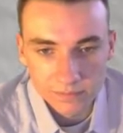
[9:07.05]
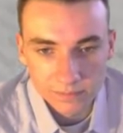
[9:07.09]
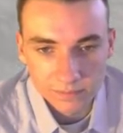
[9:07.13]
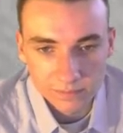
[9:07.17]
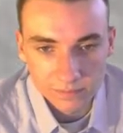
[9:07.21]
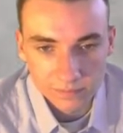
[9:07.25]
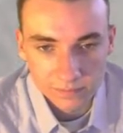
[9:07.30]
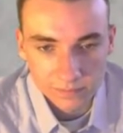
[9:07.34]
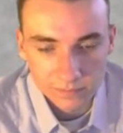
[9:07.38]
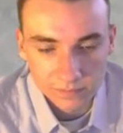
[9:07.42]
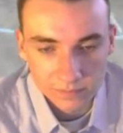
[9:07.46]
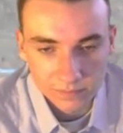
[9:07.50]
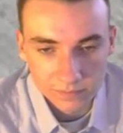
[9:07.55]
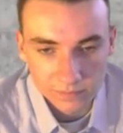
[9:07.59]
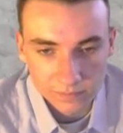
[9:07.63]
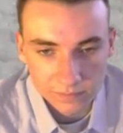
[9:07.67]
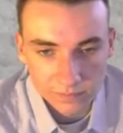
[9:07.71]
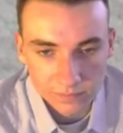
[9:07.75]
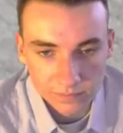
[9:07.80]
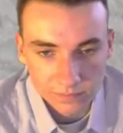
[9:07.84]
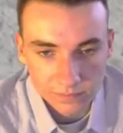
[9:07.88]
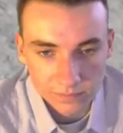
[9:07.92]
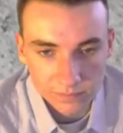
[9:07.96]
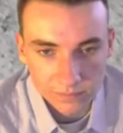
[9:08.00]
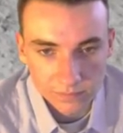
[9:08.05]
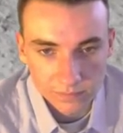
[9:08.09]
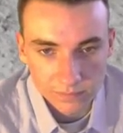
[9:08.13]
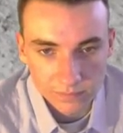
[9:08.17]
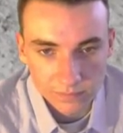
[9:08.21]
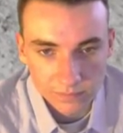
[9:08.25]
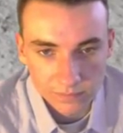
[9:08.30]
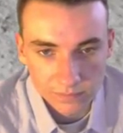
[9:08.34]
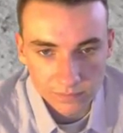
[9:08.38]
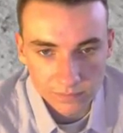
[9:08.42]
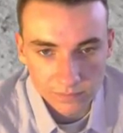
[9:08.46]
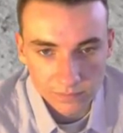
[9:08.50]

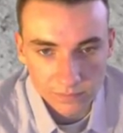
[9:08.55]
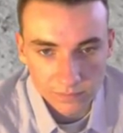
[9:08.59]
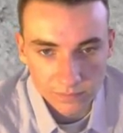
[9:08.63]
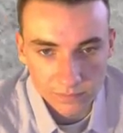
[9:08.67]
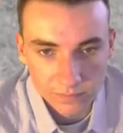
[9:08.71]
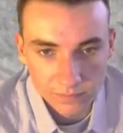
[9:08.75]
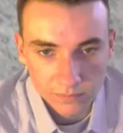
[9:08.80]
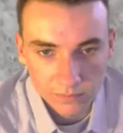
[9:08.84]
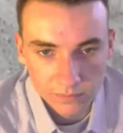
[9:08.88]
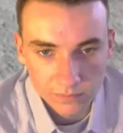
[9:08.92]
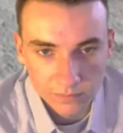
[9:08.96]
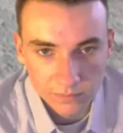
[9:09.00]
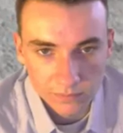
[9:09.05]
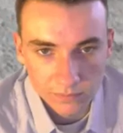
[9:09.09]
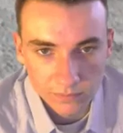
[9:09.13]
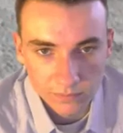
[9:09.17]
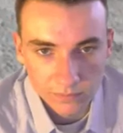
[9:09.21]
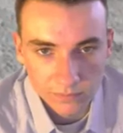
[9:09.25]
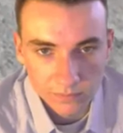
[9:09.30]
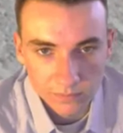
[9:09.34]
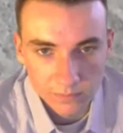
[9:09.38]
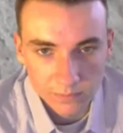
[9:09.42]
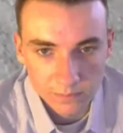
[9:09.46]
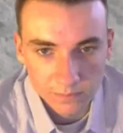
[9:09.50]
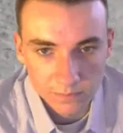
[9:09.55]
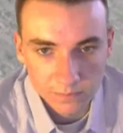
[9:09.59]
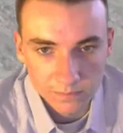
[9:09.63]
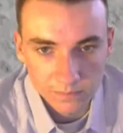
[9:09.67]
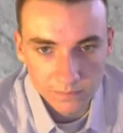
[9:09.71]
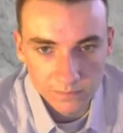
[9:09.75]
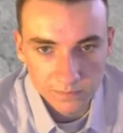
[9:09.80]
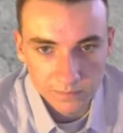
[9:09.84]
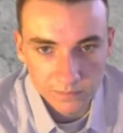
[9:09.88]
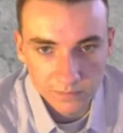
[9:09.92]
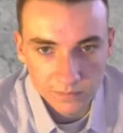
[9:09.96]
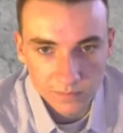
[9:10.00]

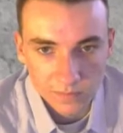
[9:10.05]
[no speech]